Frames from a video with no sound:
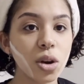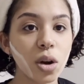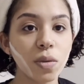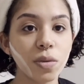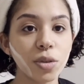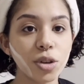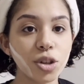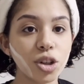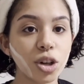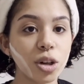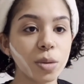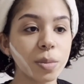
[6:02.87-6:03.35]
over
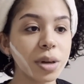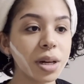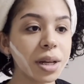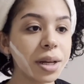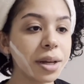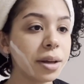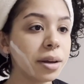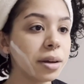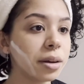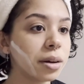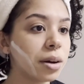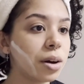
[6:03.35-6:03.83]

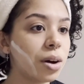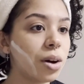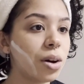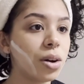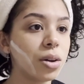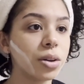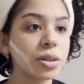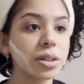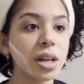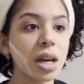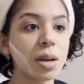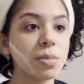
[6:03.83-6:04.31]
Germany,
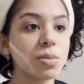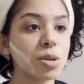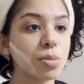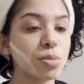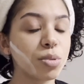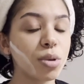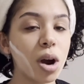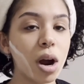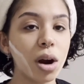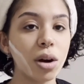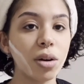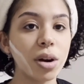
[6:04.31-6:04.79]
all types of
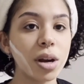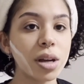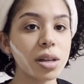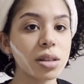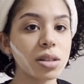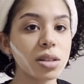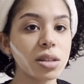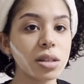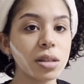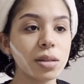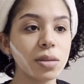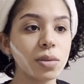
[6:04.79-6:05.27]

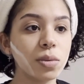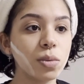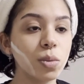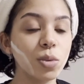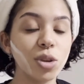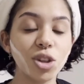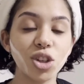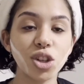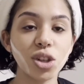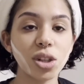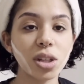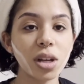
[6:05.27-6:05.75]
progress
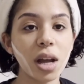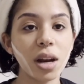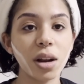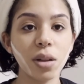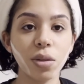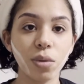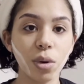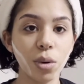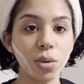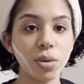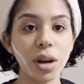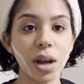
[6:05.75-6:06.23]
was just kind of
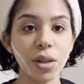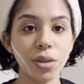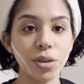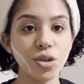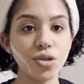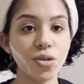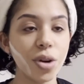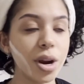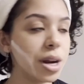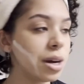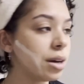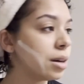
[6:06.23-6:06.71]
thrown down the
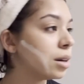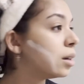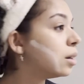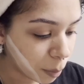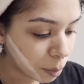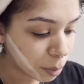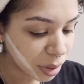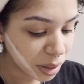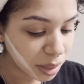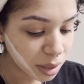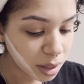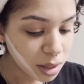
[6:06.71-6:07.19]
drain.
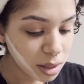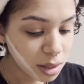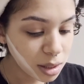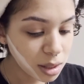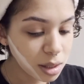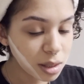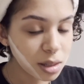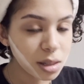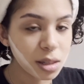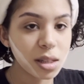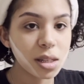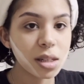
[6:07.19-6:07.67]
But this
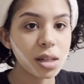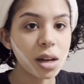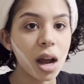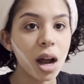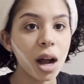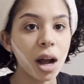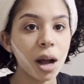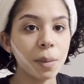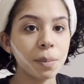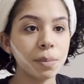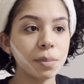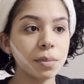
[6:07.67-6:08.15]
didn't
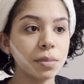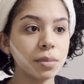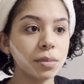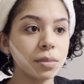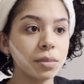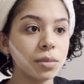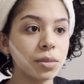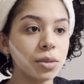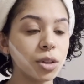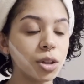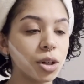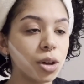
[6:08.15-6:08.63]
stop,
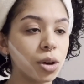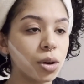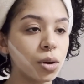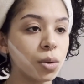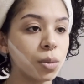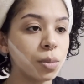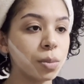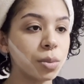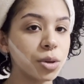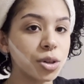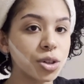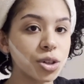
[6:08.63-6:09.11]

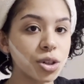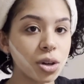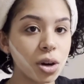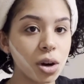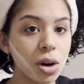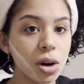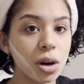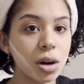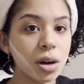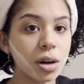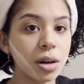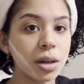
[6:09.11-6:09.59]

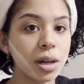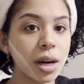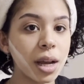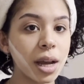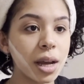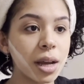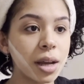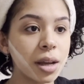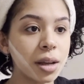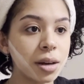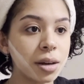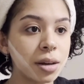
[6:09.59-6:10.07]
Burchard
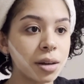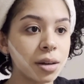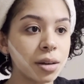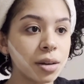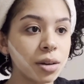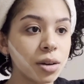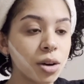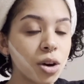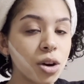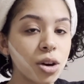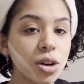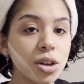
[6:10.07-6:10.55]
and
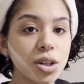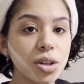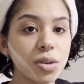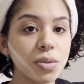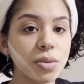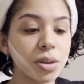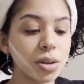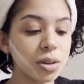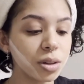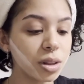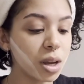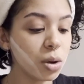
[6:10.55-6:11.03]

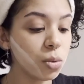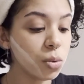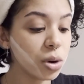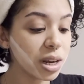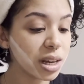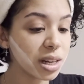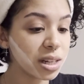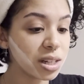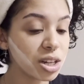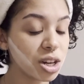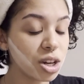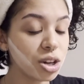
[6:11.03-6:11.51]
Hirschfeld. They would
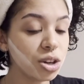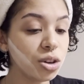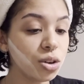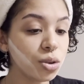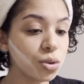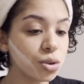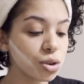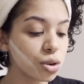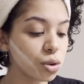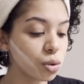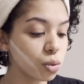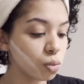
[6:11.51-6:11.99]
continue
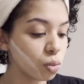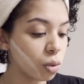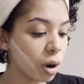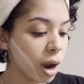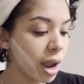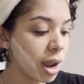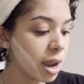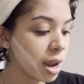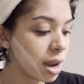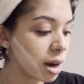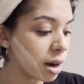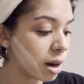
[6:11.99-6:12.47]
to
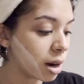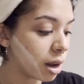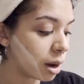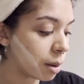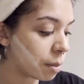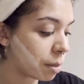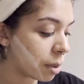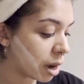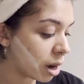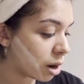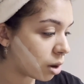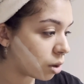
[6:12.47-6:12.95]
write
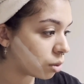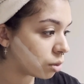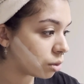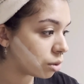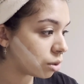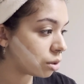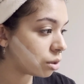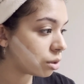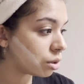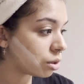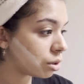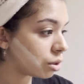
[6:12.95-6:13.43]

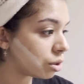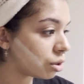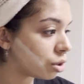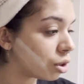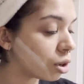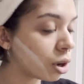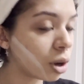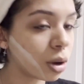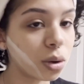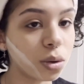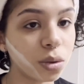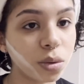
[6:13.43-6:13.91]
about,
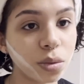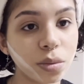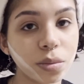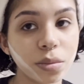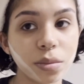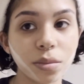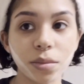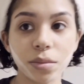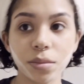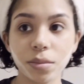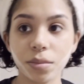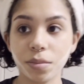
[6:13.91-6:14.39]

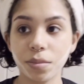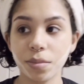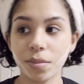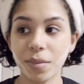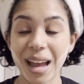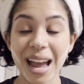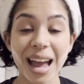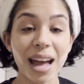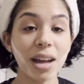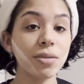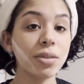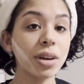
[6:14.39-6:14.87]

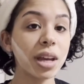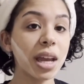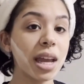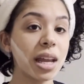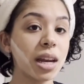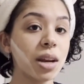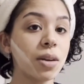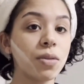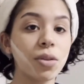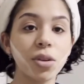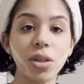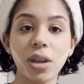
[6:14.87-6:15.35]

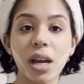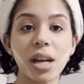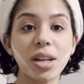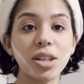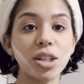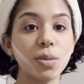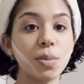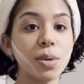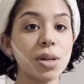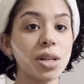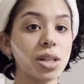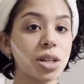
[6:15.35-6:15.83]
advocating for the
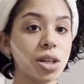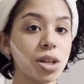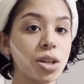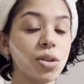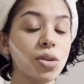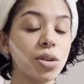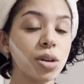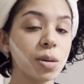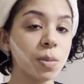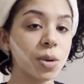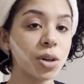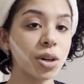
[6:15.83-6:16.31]

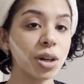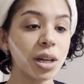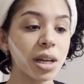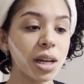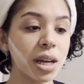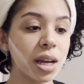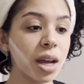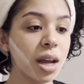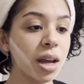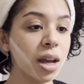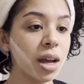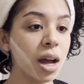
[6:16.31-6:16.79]
LGBTQ
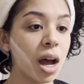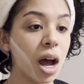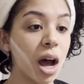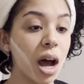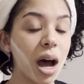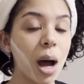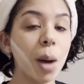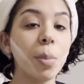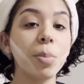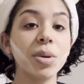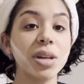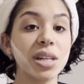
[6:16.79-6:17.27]
community
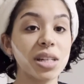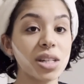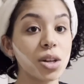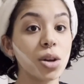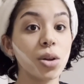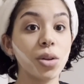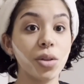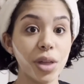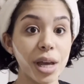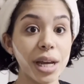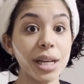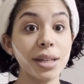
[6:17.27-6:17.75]
up
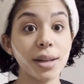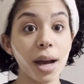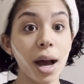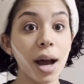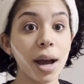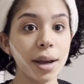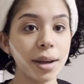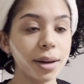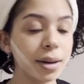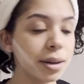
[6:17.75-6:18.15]
until they died.